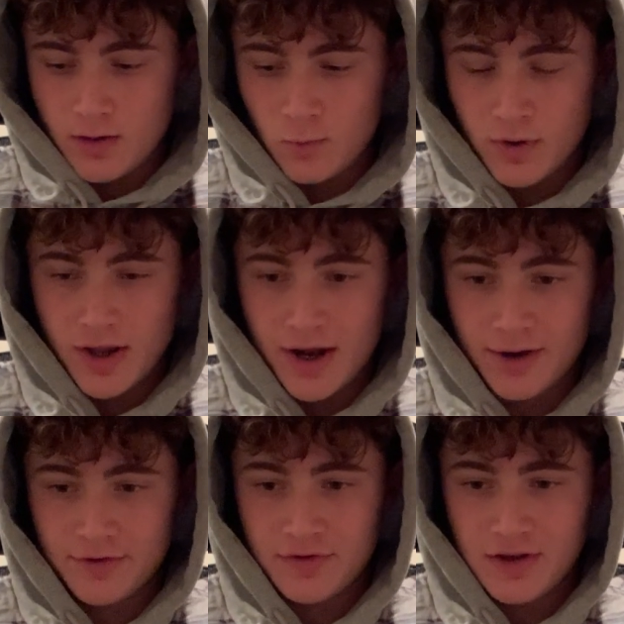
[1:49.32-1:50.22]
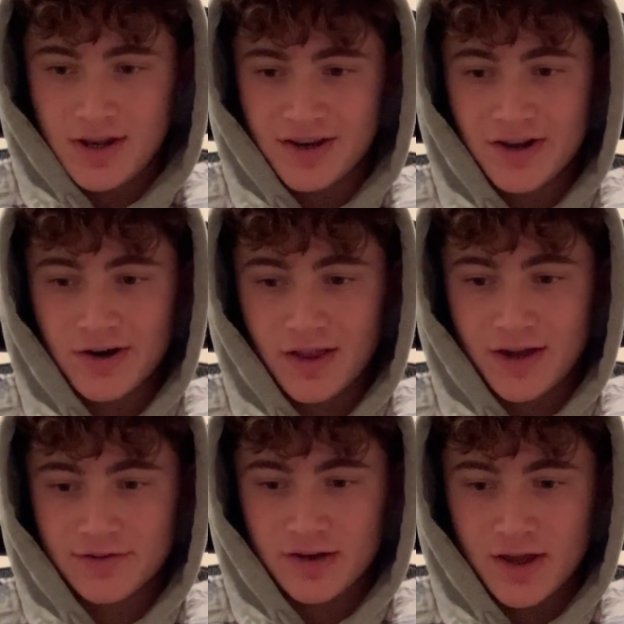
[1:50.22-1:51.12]
When I was eating dinner
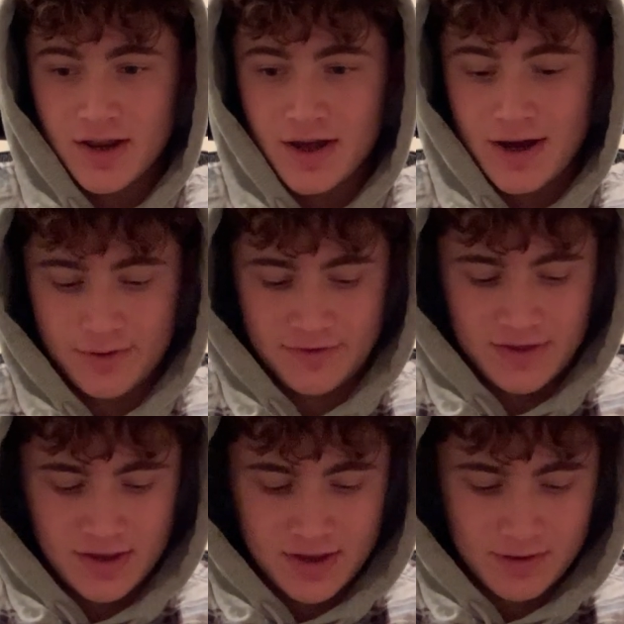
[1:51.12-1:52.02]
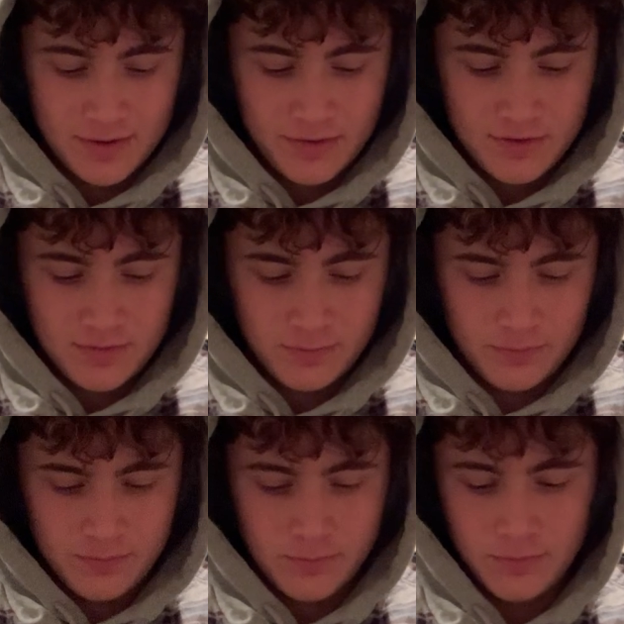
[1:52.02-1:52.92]
last night, I was thinking about this
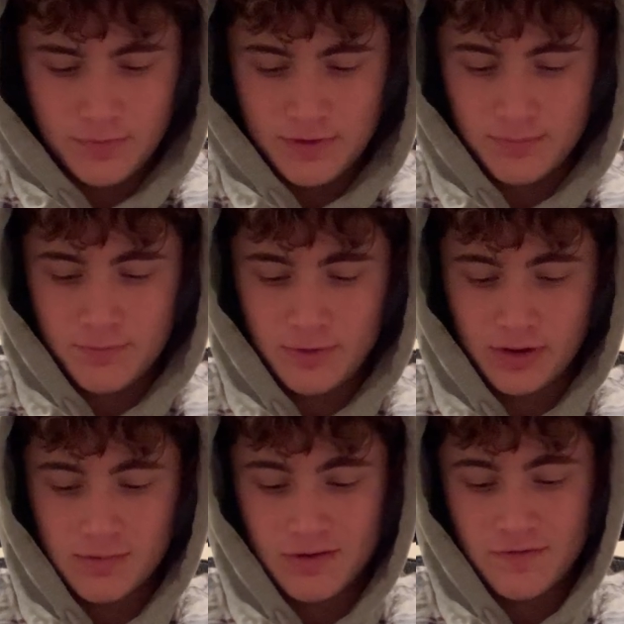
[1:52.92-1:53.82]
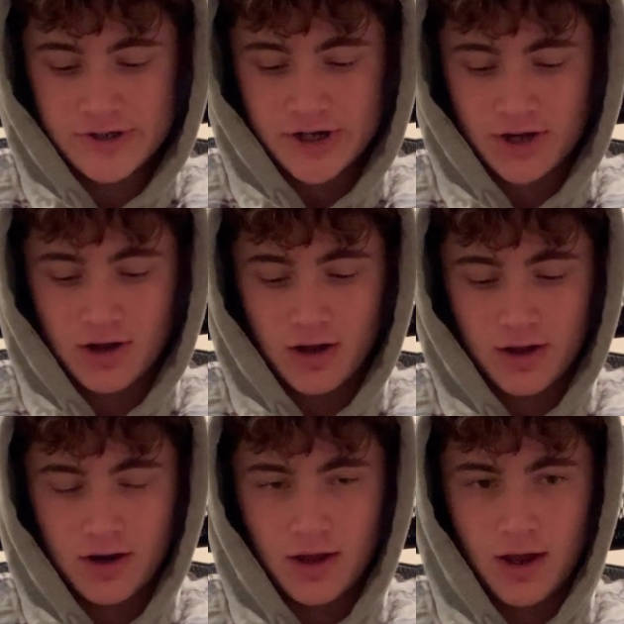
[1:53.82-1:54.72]
really big fish I
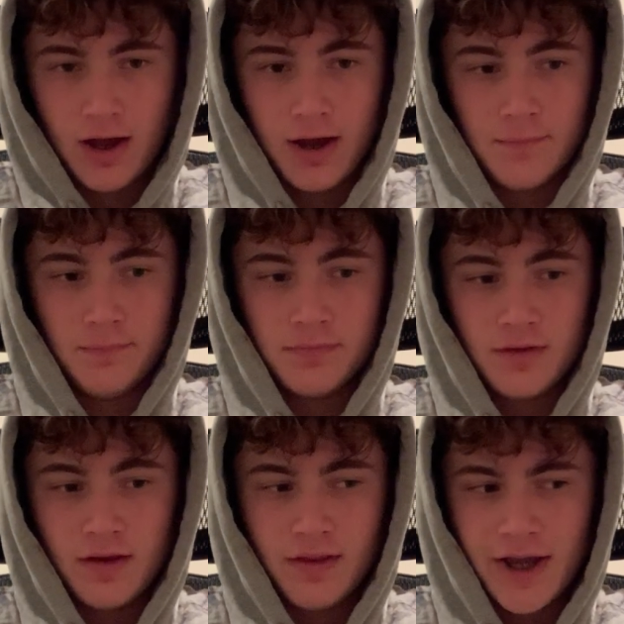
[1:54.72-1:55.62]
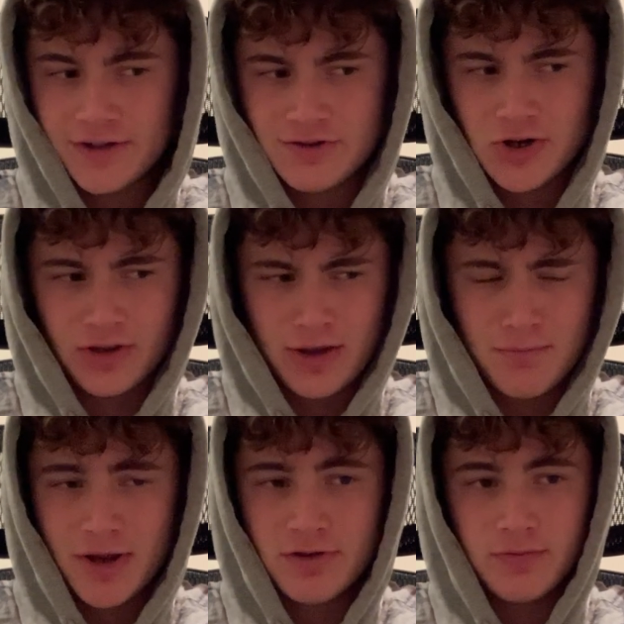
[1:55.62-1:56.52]
caught last year, and like
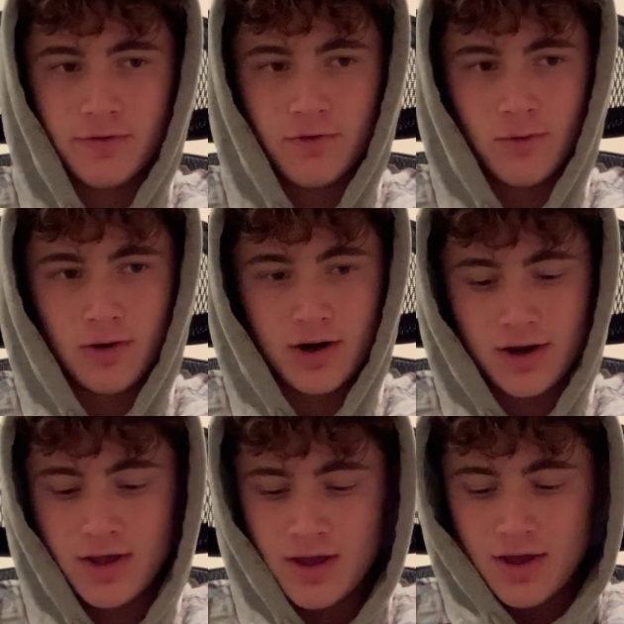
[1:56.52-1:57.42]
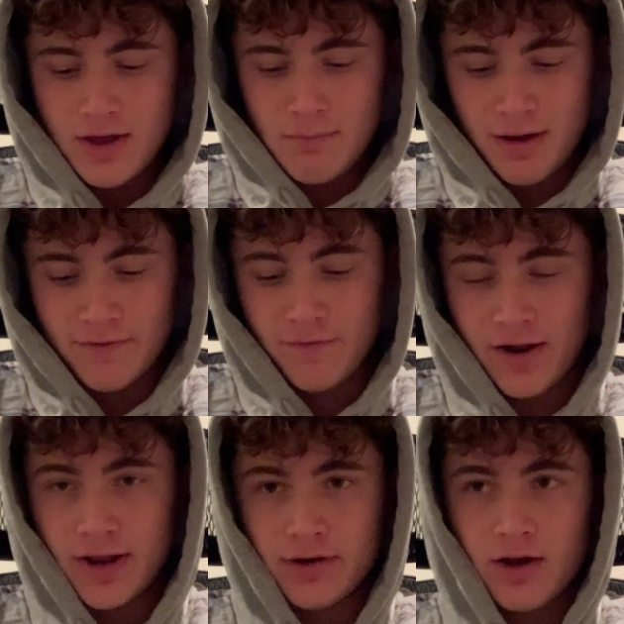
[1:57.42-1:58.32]
minutes before, my
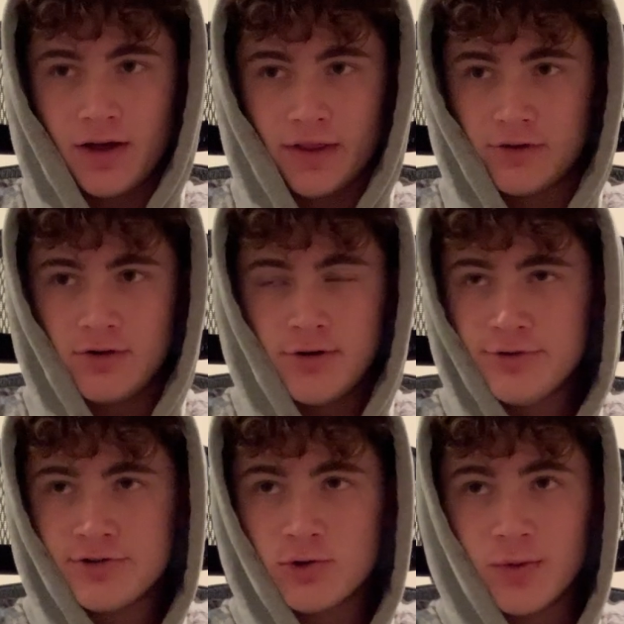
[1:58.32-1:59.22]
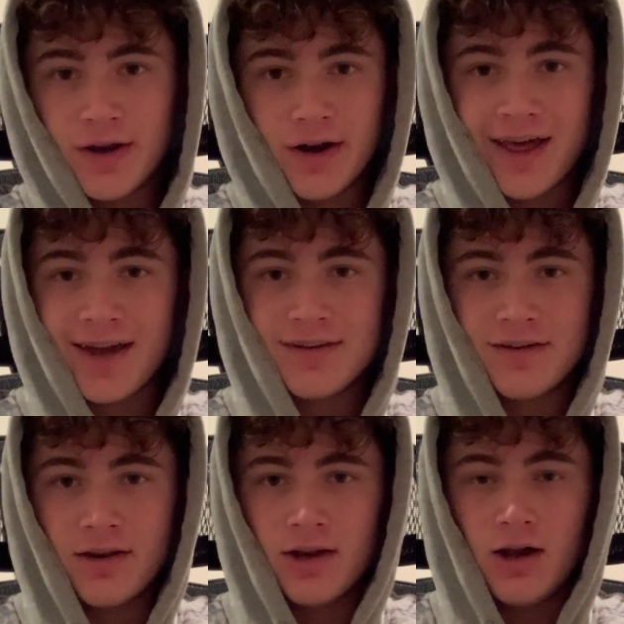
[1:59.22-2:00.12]
friend had caught like 2 squid on
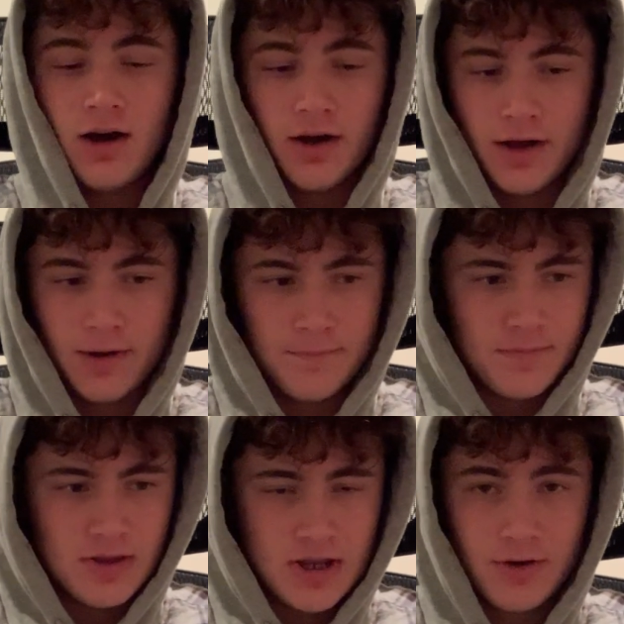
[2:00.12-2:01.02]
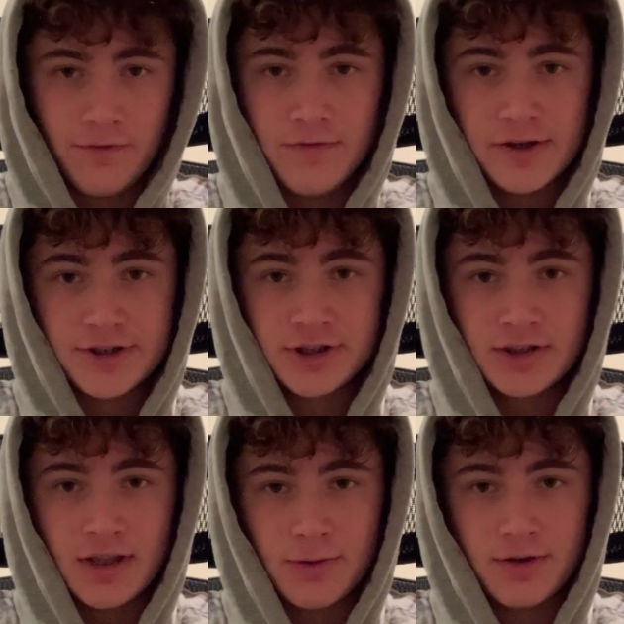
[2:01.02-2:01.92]
accident on a needlefish
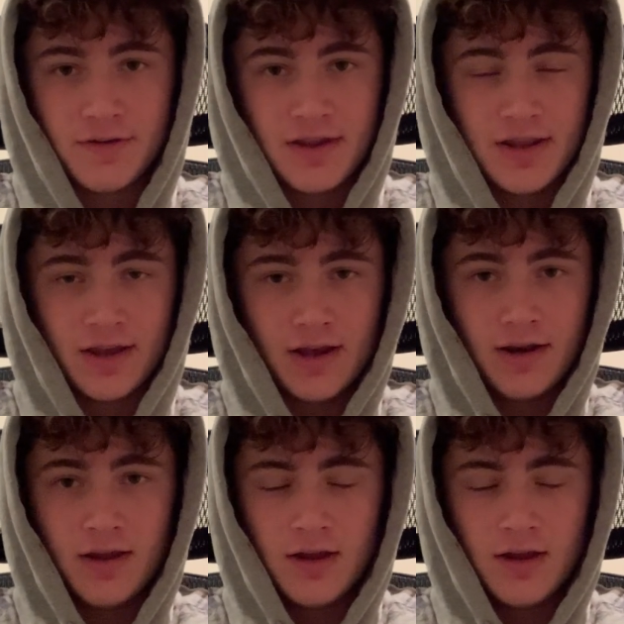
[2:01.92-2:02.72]
that they were just eating it,